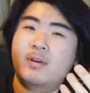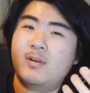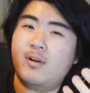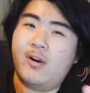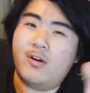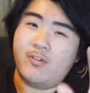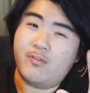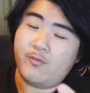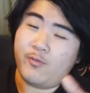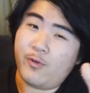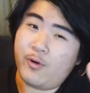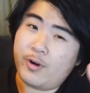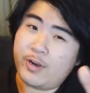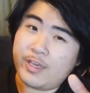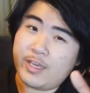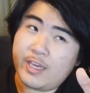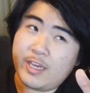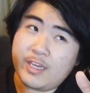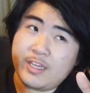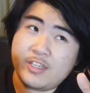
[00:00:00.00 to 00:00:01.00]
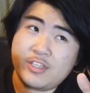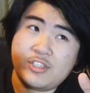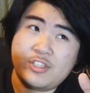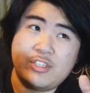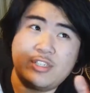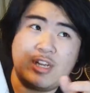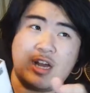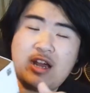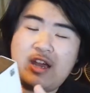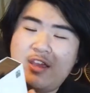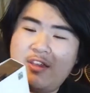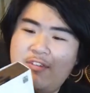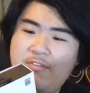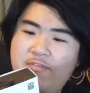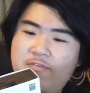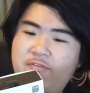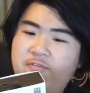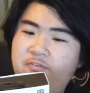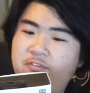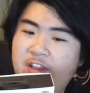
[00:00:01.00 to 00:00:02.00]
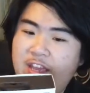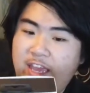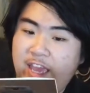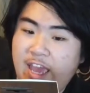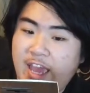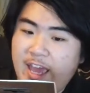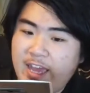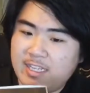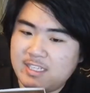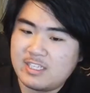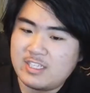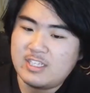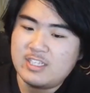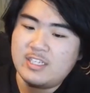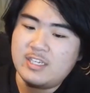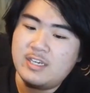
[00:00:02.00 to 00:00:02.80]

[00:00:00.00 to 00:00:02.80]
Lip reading: or 40-ish, I forget.